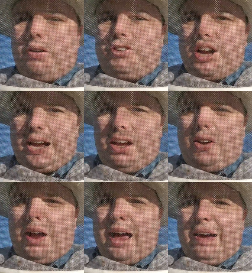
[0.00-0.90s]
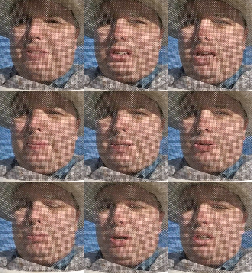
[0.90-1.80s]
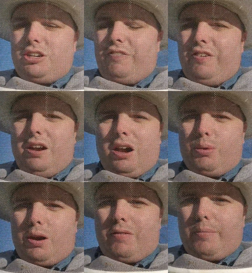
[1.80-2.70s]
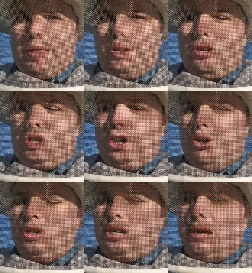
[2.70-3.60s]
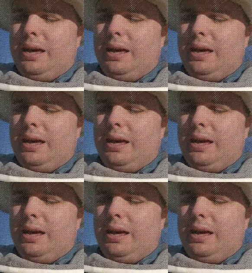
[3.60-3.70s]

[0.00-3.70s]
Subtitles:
of checking your hives and keeping some emergency feed on them, whatever method you choose.